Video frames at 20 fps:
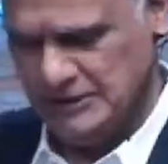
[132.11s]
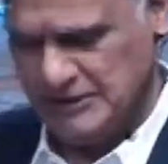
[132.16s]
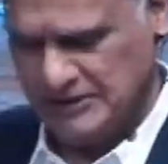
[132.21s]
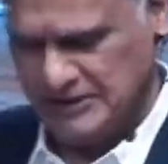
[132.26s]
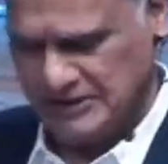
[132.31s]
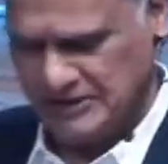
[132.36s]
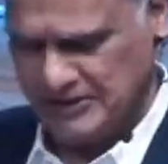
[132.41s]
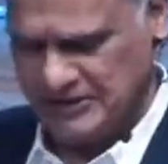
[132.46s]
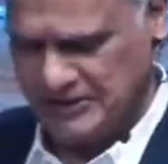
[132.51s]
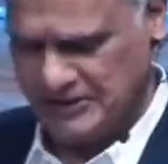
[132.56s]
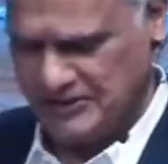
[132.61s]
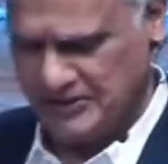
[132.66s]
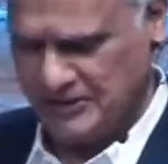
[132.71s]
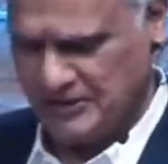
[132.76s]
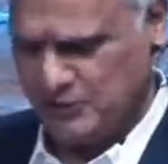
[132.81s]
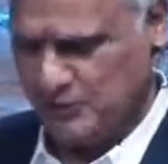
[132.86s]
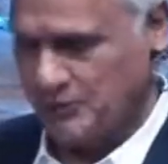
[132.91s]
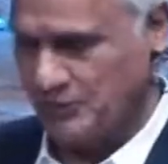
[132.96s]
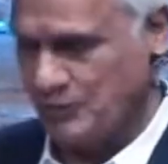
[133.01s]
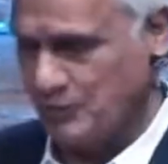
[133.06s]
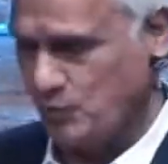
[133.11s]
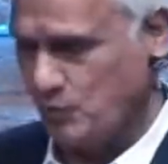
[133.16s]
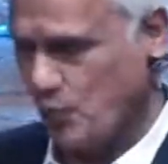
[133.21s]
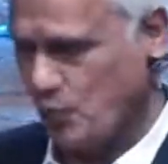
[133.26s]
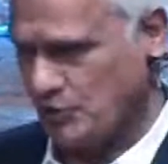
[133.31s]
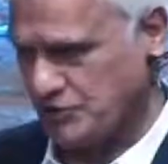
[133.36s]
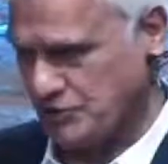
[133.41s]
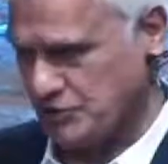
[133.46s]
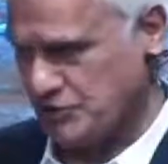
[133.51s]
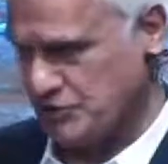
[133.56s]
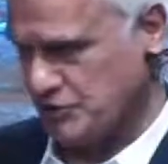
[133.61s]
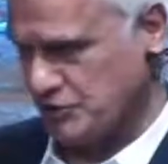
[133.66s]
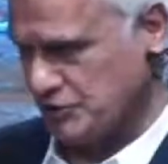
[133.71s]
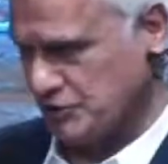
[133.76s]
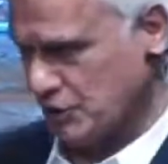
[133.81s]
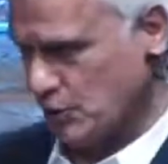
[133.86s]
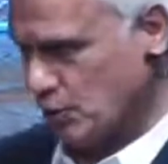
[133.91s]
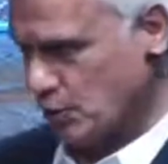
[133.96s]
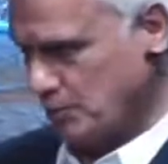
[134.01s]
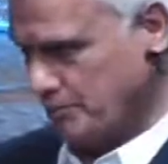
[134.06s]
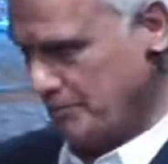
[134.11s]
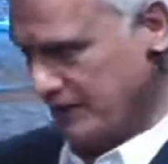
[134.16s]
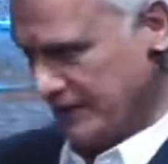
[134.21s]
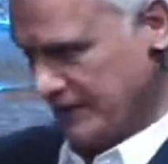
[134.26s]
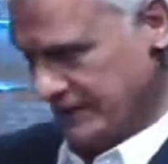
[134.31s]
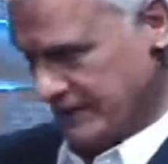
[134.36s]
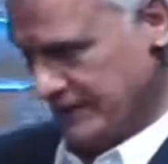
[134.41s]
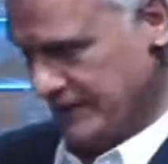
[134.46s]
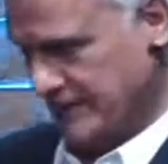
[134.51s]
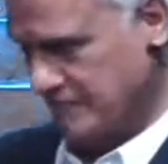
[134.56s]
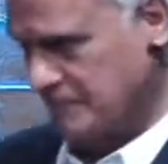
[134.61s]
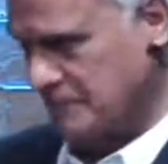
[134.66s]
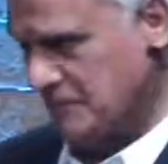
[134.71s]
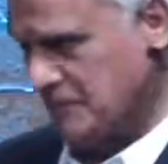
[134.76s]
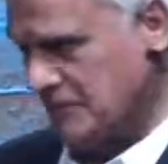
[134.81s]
London, and we walked into the Old Bailey,